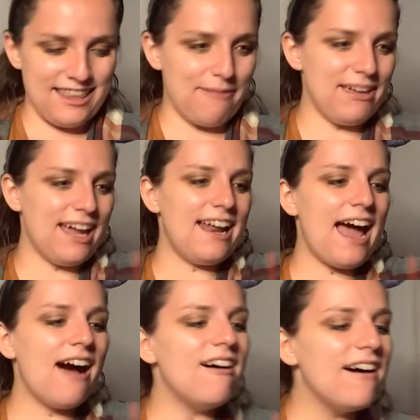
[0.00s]
Let me get it
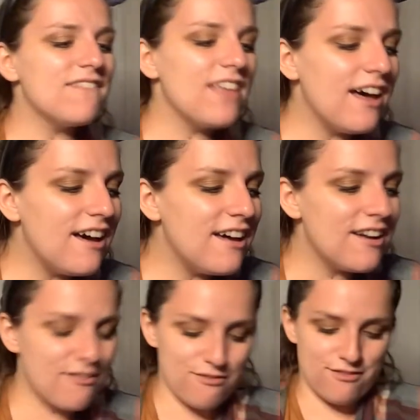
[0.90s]
out of the
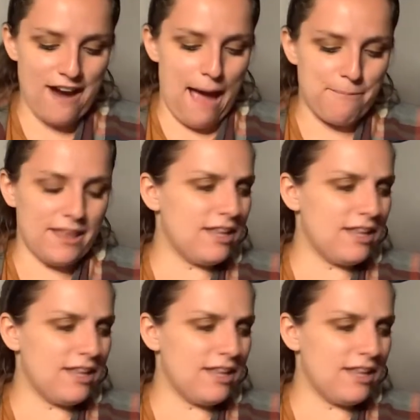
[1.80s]
wrapping.